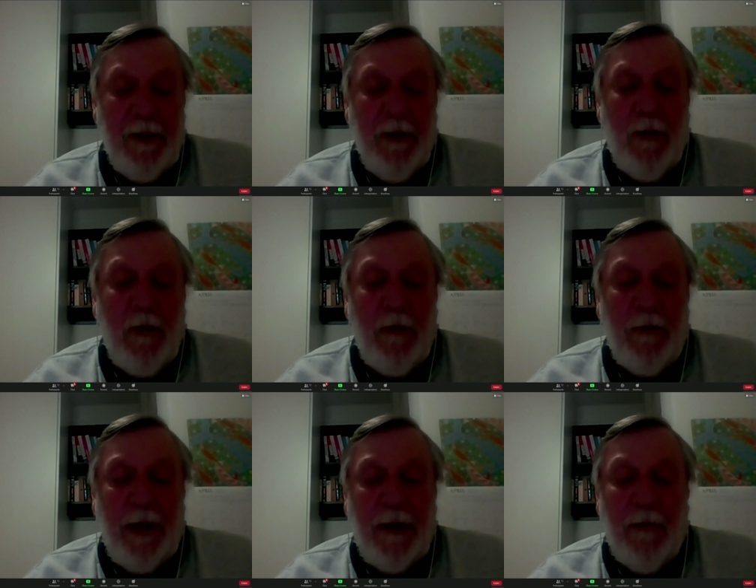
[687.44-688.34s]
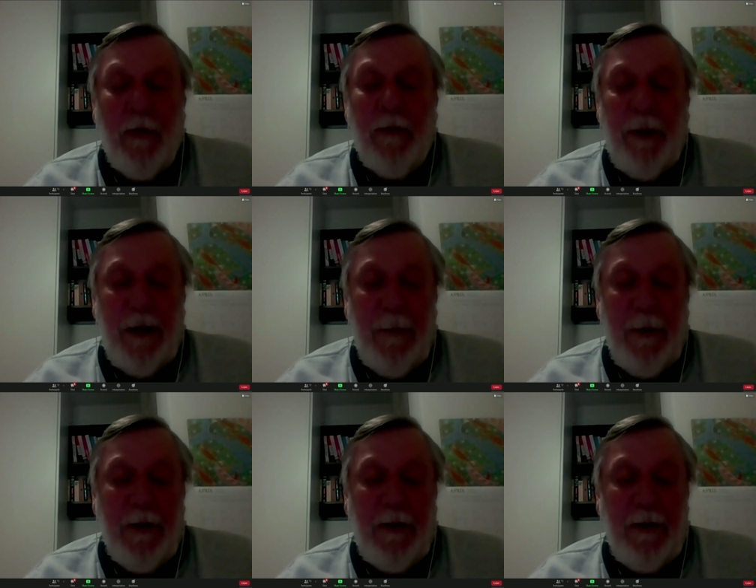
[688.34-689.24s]
all of our, all of our
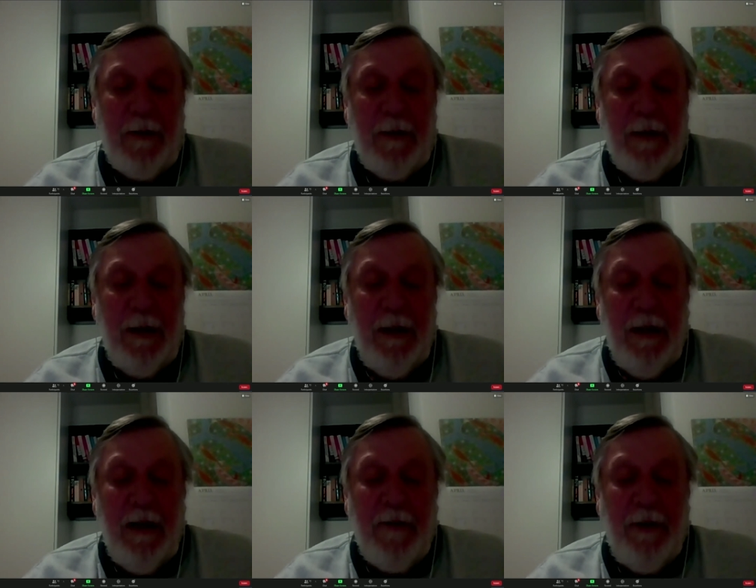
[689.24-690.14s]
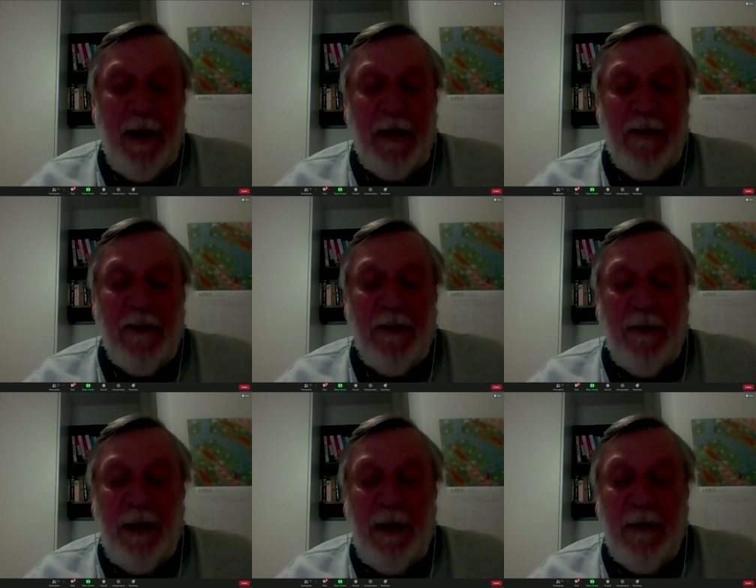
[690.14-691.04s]
communities. And if their actions are
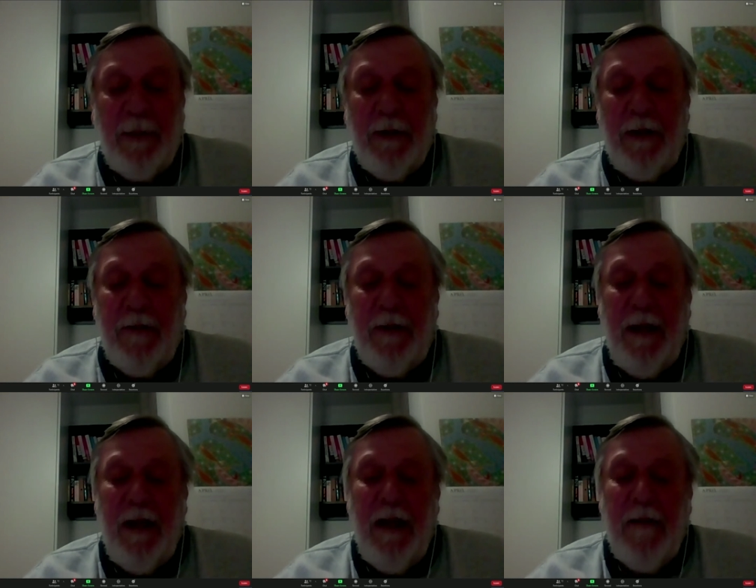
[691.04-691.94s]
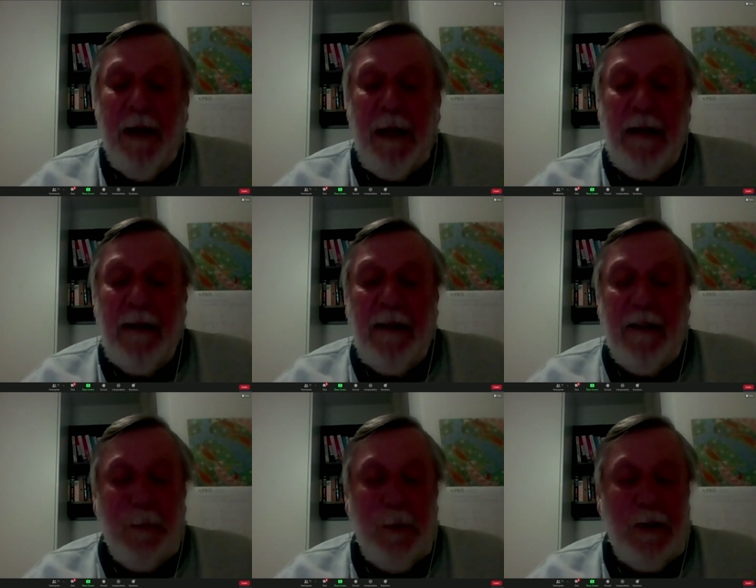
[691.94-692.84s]
not helping or even making
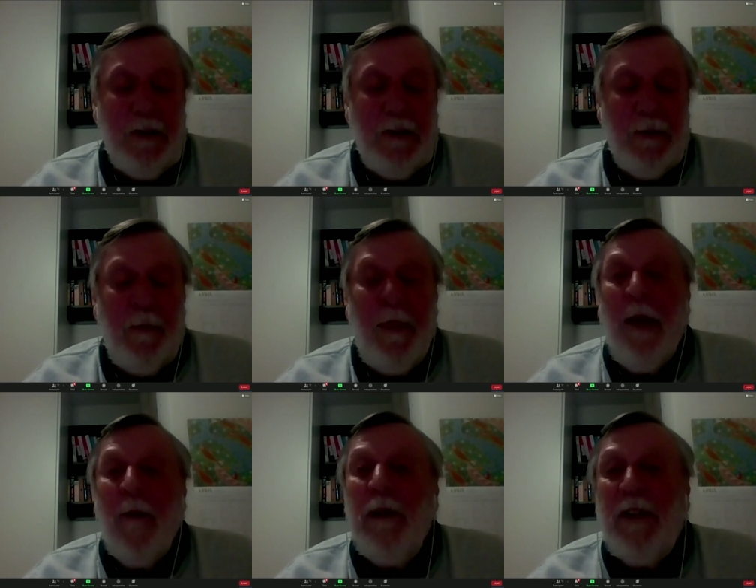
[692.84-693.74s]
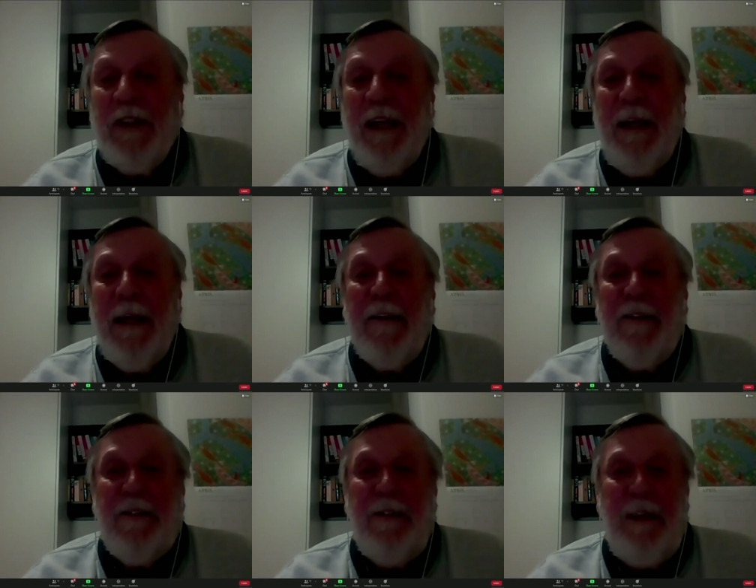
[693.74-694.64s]
things worse, which they can
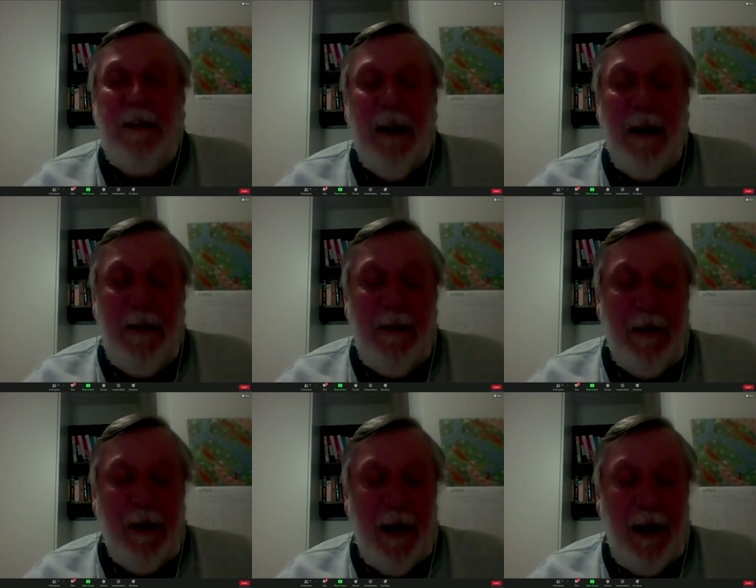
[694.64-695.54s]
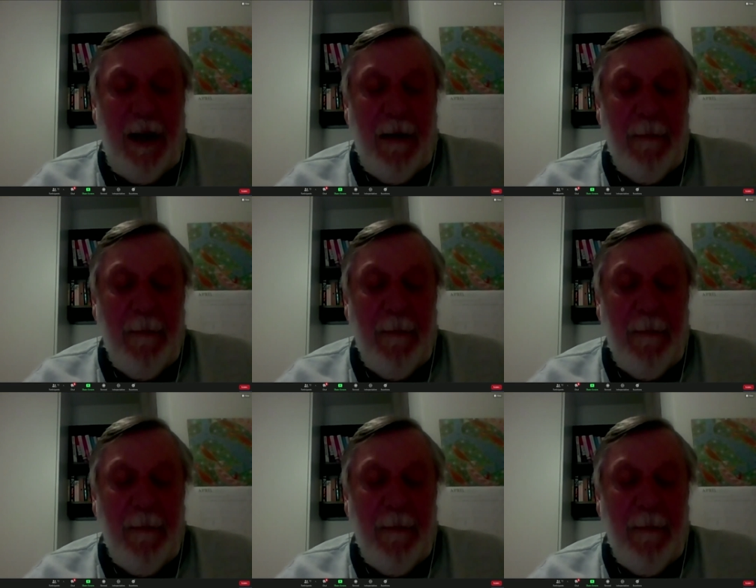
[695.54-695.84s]
see day to day,